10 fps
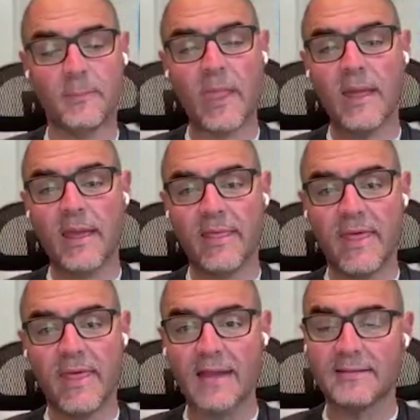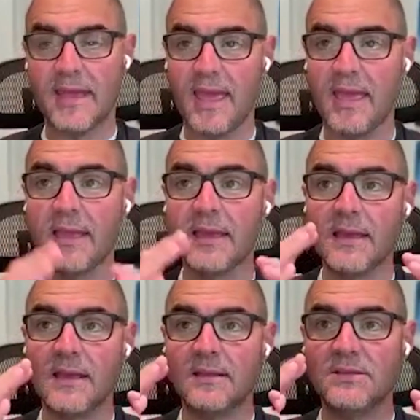but that day
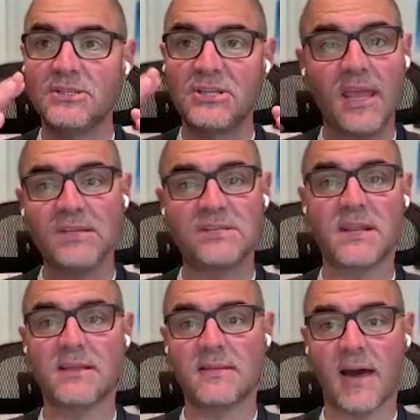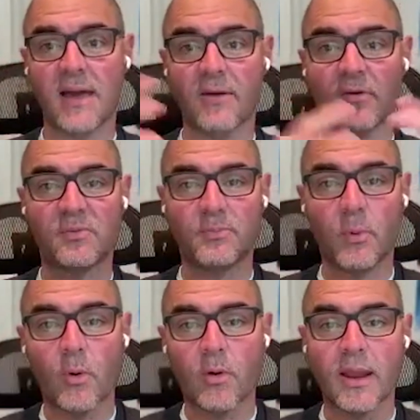changed an entire
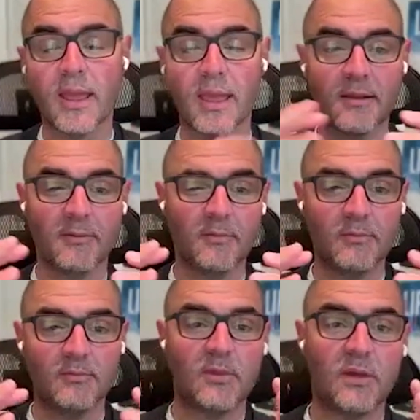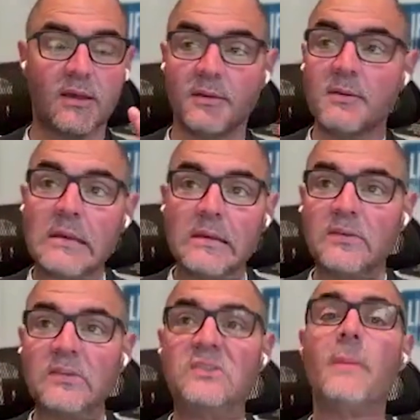sport and the
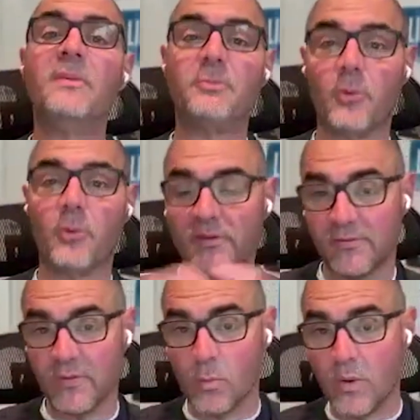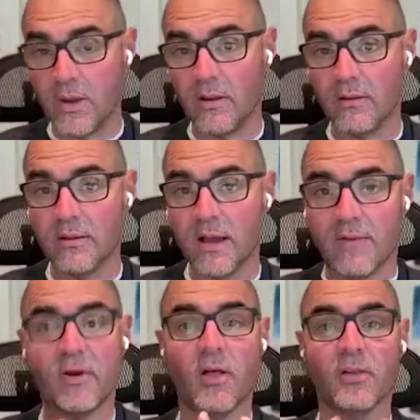sub-sports, if you will,
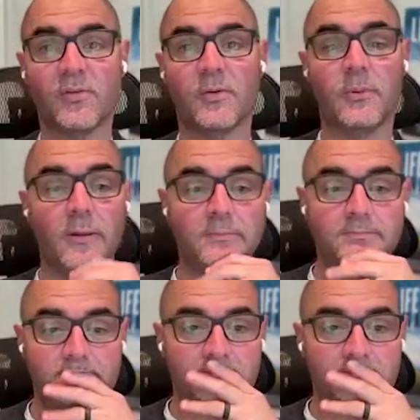of college football.